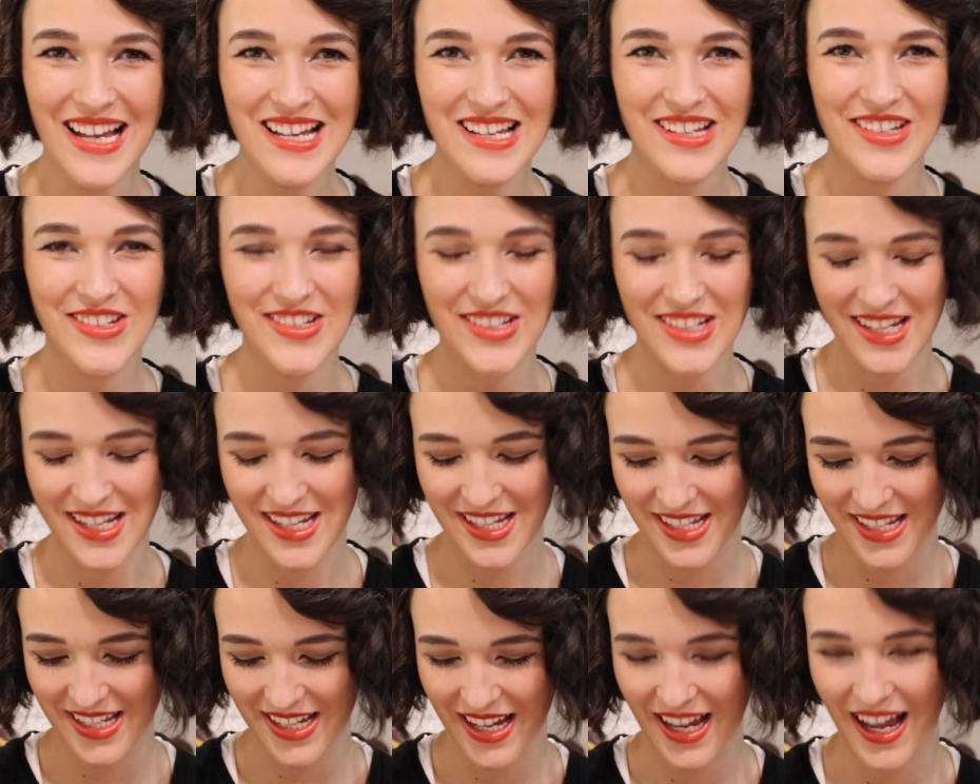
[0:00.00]

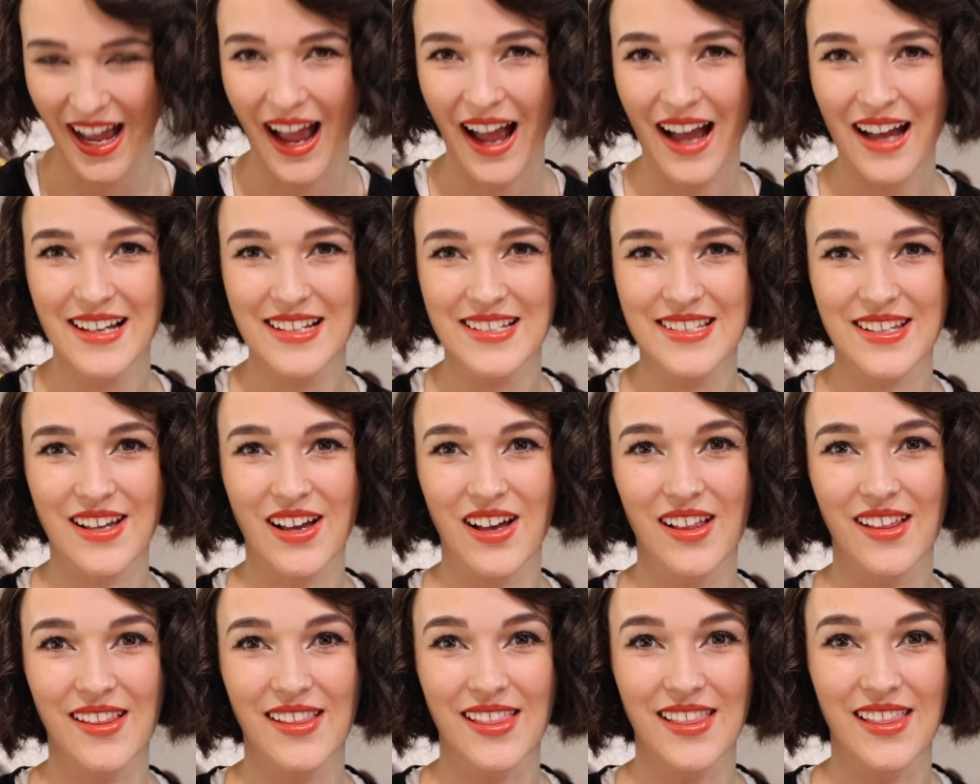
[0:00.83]
She has
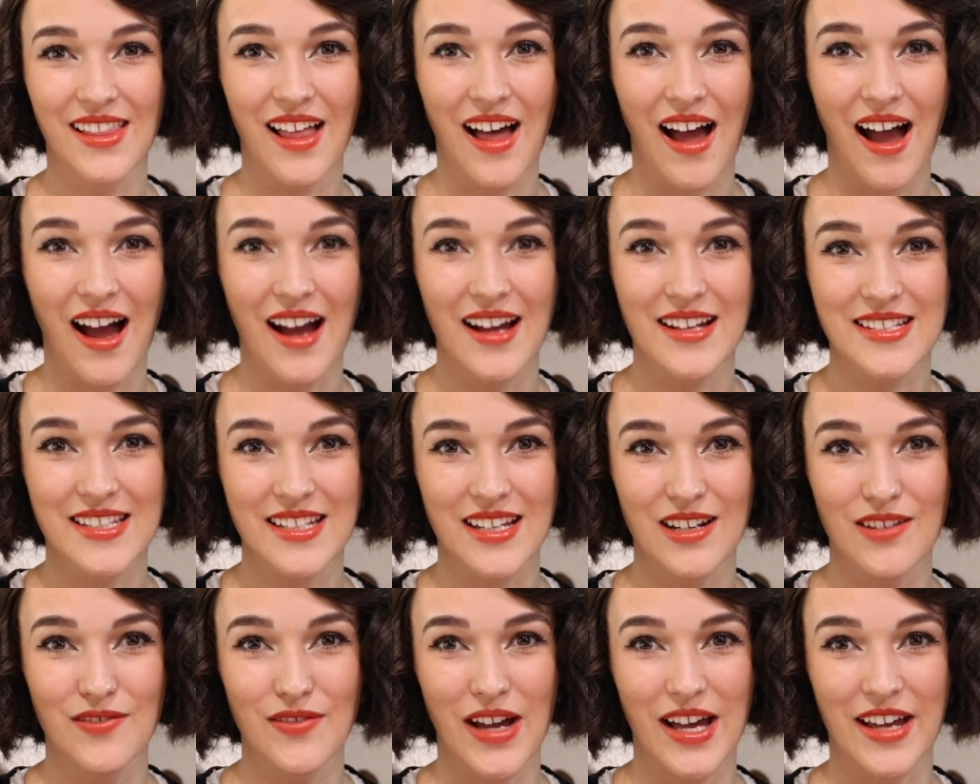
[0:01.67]
a lot
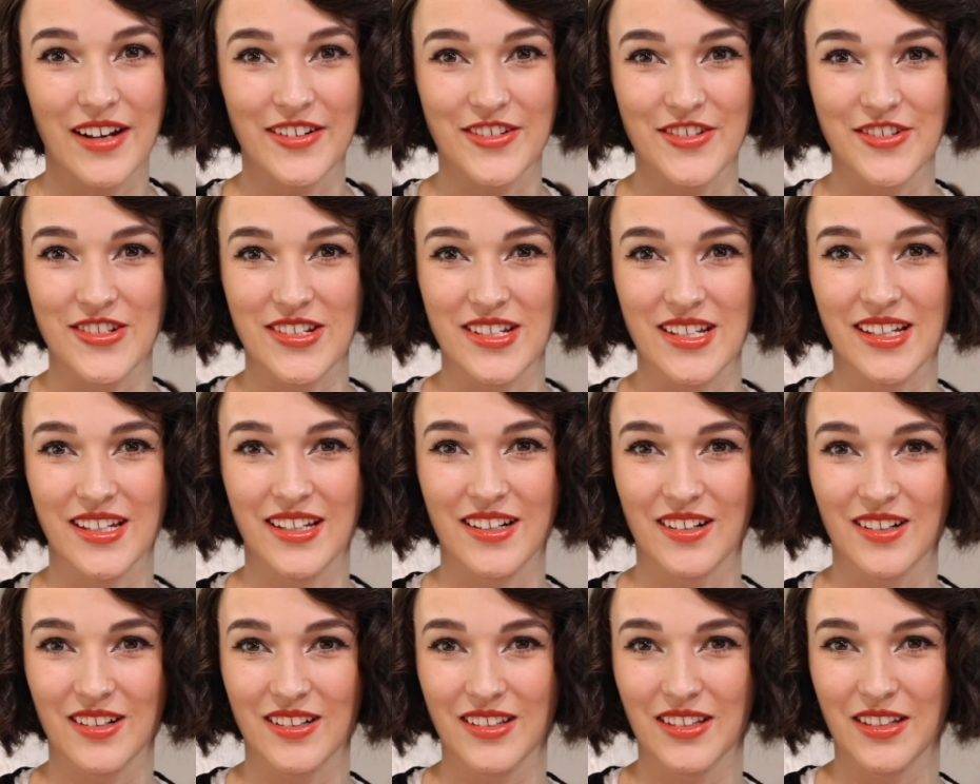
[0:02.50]
of energy
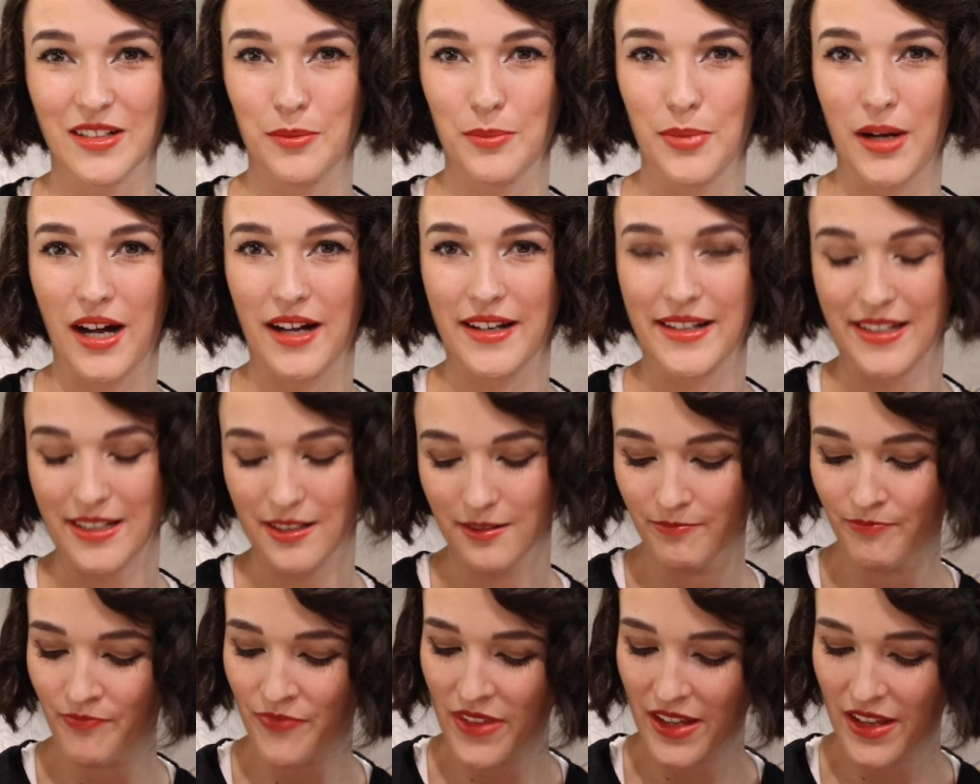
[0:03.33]
in her little body.